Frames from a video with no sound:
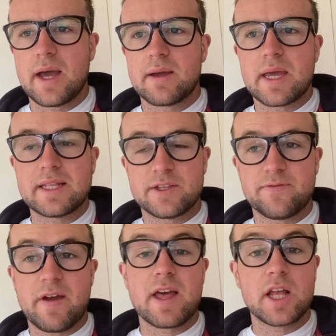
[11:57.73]
It's
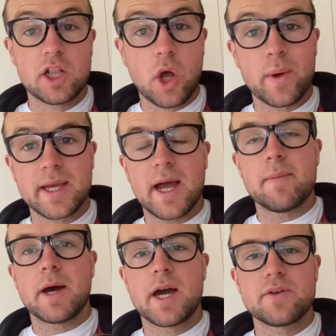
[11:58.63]
fairly low in
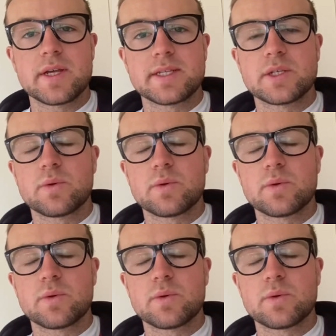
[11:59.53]
carbohydrates, this